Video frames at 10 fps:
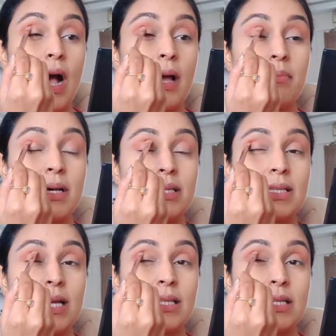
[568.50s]
I must
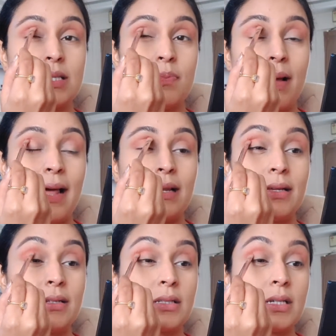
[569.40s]
say this
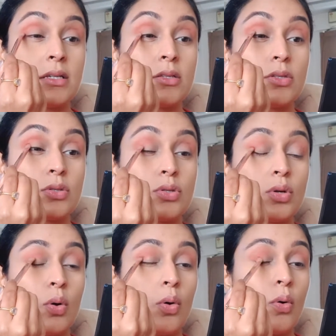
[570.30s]
palette is
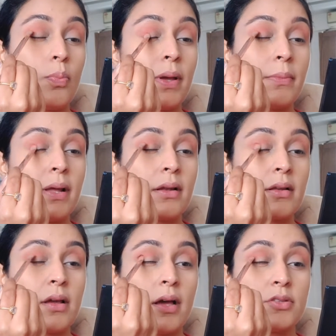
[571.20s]
so
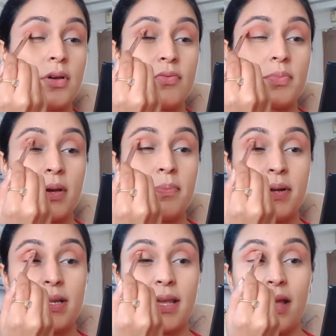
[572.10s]
pigmented, guys. You have to be a
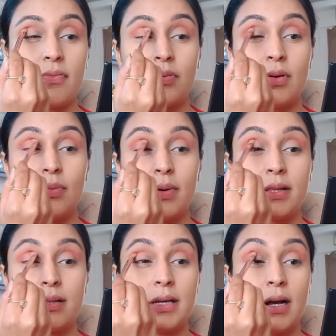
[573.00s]
bit careful with
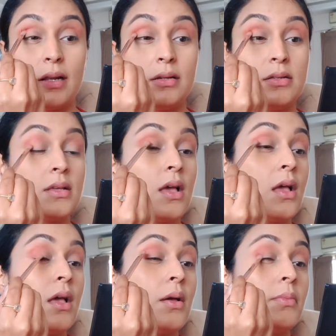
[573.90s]
the colors
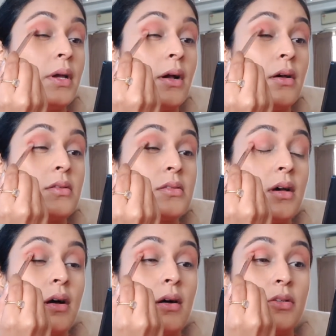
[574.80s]
because
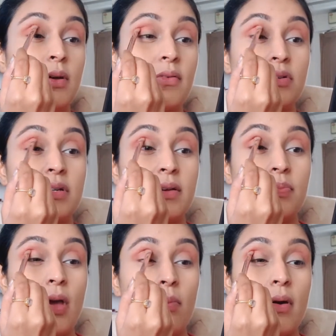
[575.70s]
you have to dip
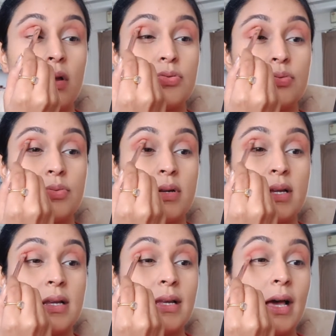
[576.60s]
your brush
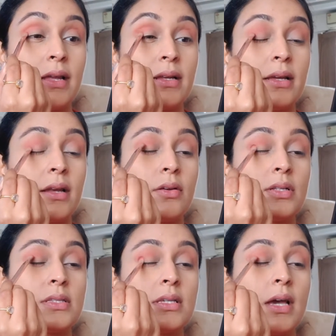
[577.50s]
really lightly, and you
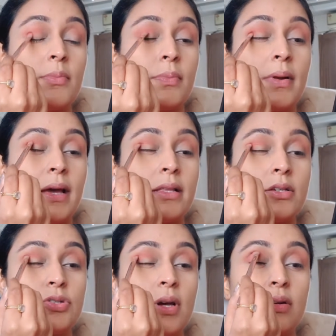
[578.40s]
can see I'm applying
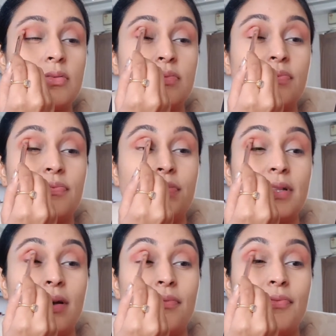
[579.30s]
these shadows with
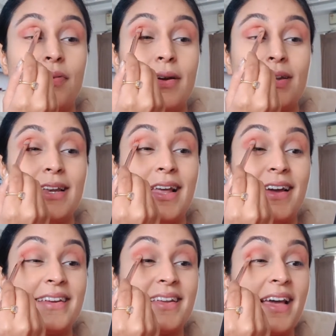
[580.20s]
a very
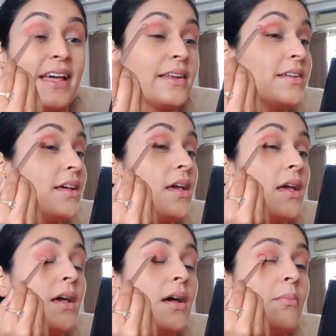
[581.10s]
light hand,
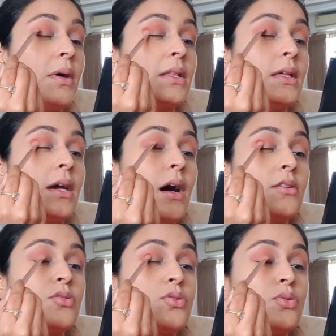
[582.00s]
but they
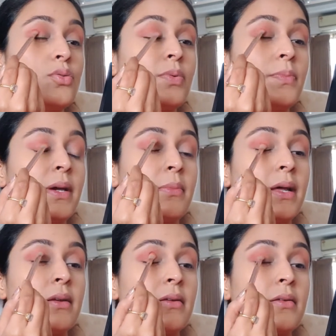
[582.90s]
are super
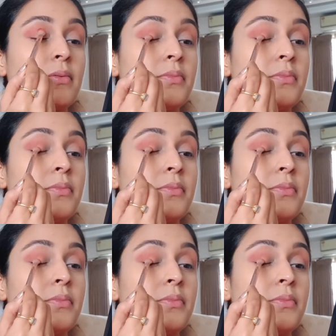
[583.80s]
pigmented.